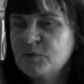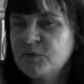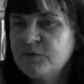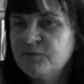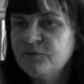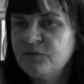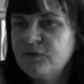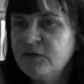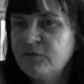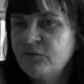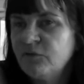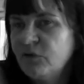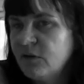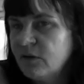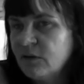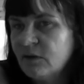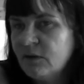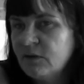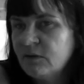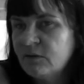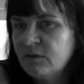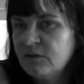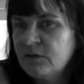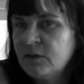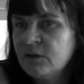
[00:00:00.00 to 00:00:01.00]
We've never,
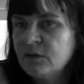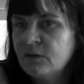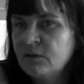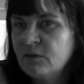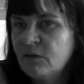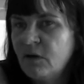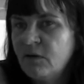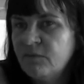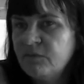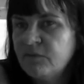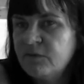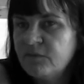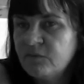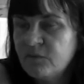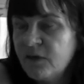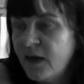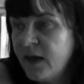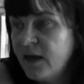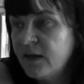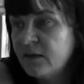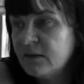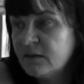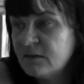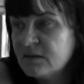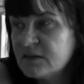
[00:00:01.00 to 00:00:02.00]
I've never had.